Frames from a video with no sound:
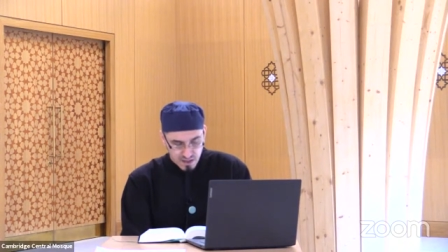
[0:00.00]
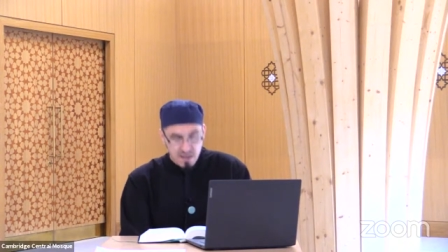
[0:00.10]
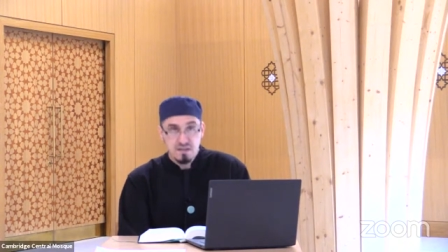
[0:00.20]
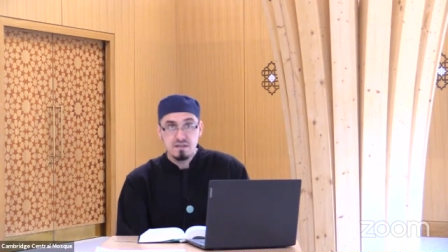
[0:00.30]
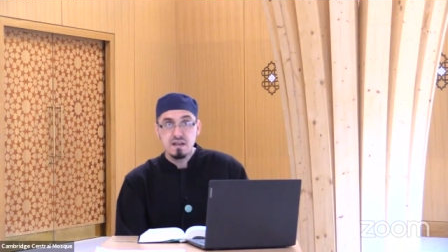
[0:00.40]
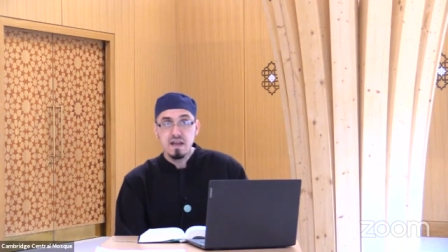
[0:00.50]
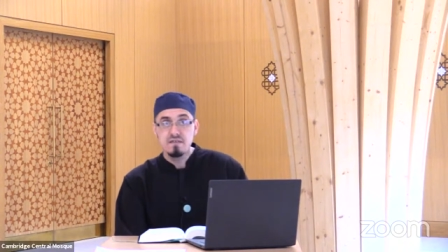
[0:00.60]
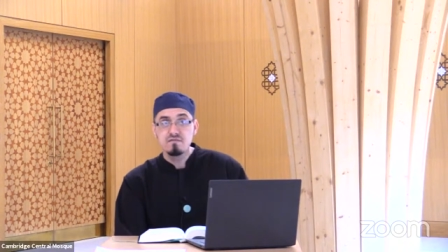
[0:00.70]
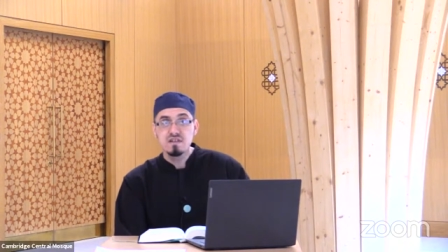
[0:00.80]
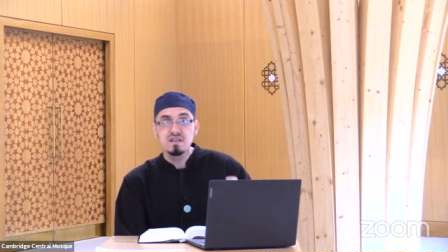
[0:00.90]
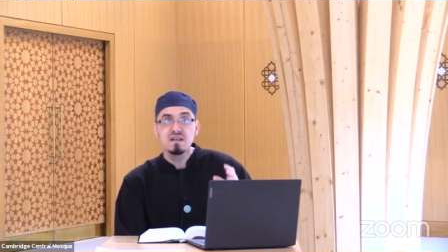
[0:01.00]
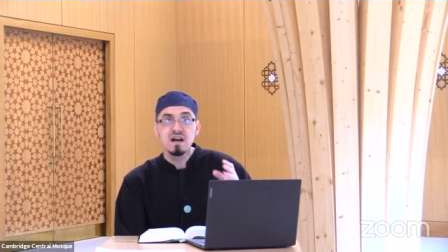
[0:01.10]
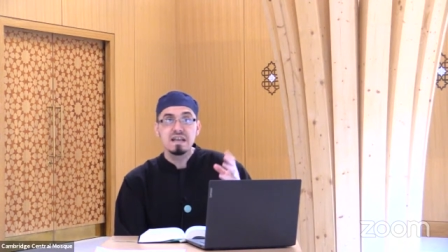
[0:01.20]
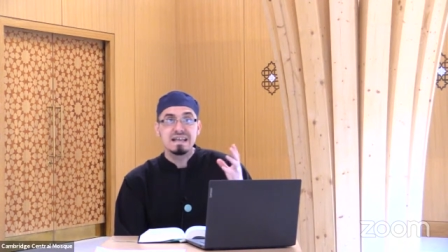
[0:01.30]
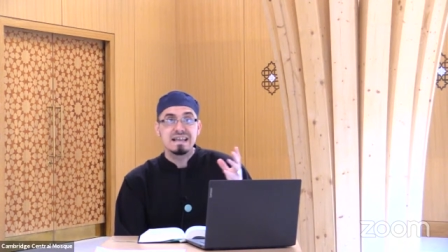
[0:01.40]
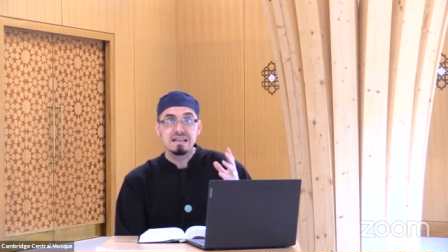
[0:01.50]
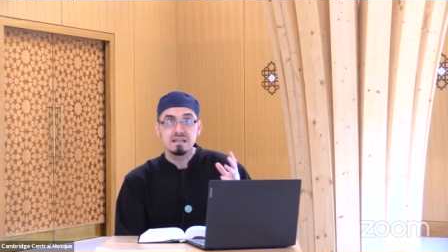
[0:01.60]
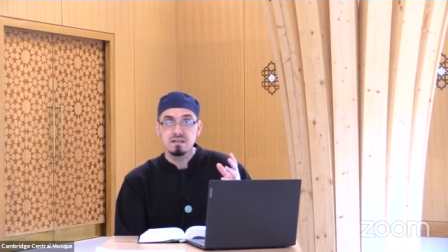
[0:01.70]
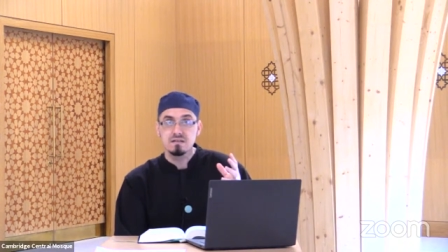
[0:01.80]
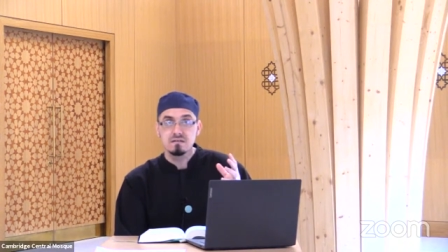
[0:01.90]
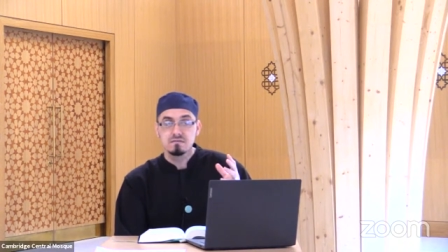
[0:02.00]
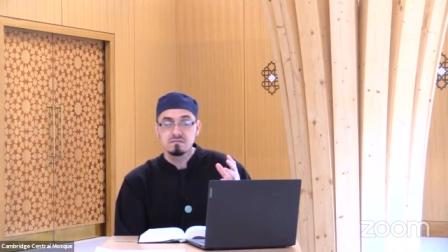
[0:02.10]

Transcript: In everything I neglected,